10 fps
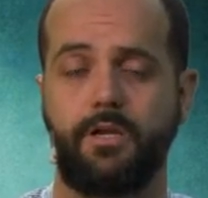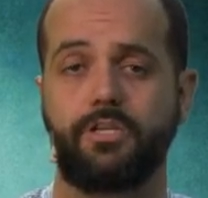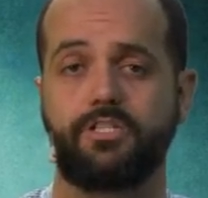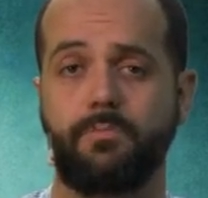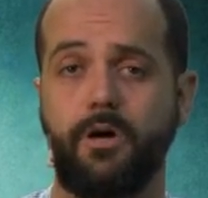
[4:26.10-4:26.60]

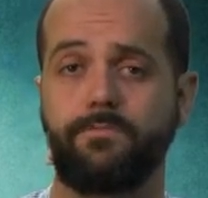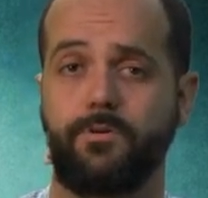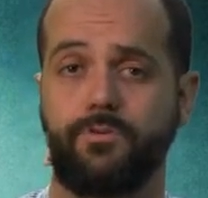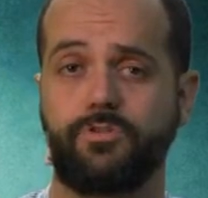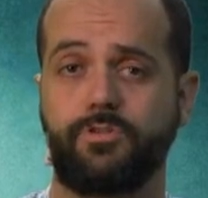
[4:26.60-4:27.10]

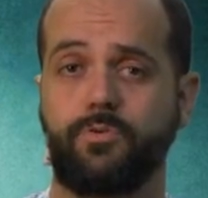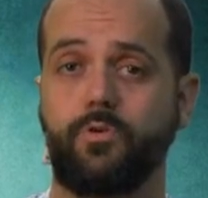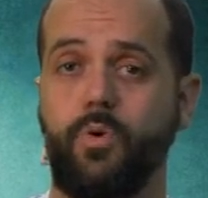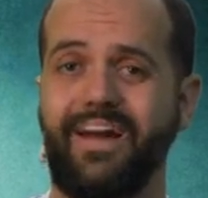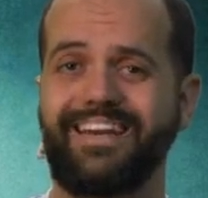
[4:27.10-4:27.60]
Smartphones
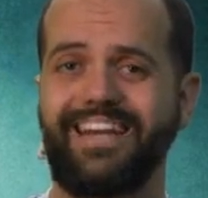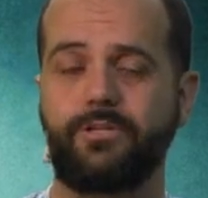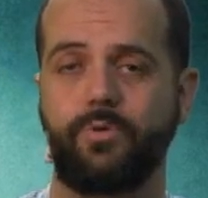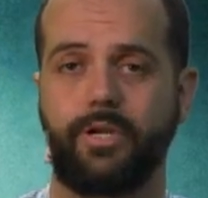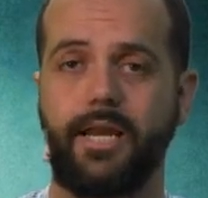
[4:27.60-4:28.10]
require
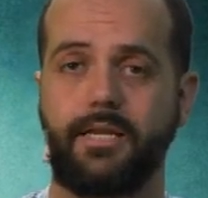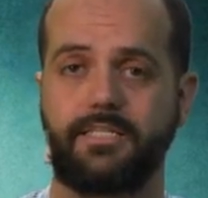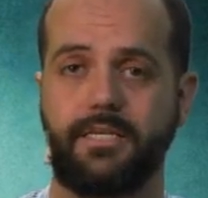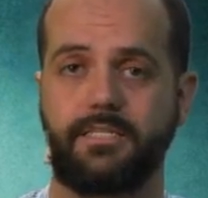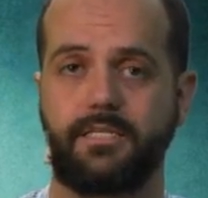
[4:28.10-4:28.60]
network
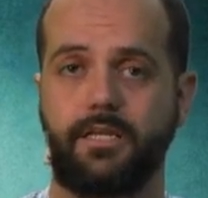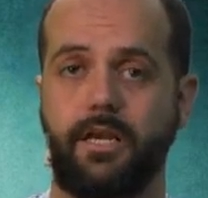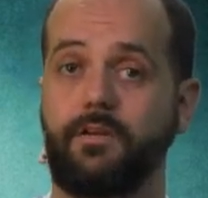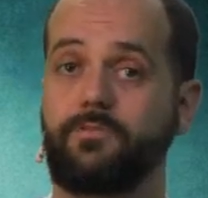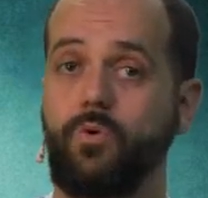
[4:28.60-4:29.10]
access
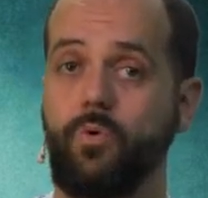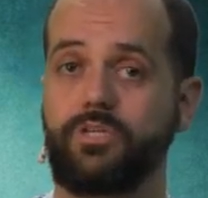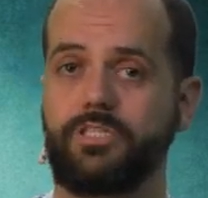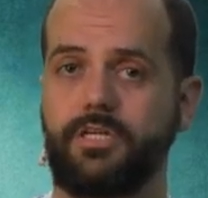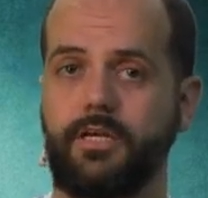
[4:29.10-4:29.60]
and, of
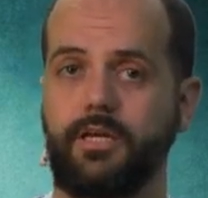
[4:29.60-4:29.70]
course,